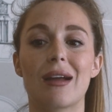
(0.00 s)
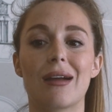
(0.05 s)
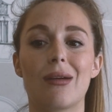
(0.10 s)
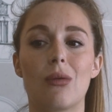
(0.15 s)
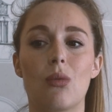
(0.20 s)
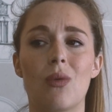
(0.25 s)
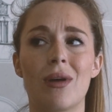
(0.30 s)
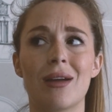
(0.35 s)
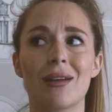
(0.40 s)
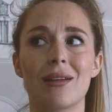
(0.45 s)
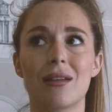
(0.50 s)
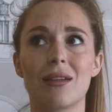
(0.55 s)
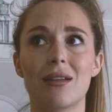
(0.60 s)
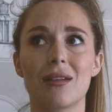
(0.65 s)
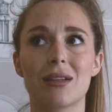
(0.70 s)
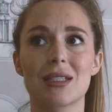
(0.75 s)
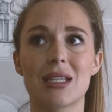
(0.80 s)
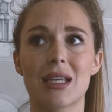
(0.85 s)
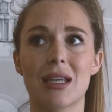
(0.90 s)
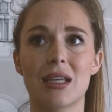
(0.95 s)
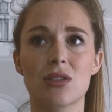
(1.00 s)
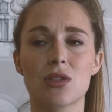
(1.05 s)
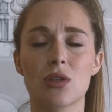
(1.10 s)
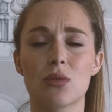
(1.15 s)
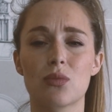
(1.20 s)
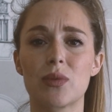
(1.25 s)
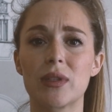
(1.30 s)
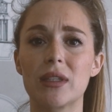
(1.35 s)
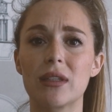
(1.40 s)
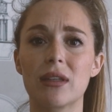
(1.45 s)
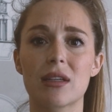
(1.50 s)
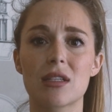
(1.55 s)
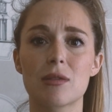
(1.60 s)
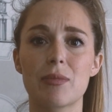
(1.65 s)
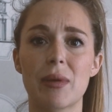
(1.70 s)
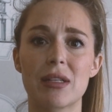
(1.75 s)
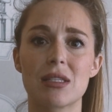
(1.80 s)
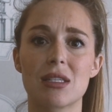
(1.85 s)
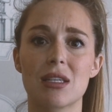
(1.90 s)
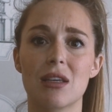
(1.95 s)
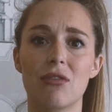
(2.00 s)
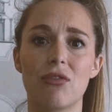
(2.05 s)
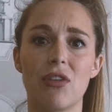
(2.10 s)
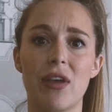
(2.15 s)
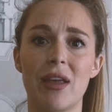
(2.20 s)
one, tickets are really expensive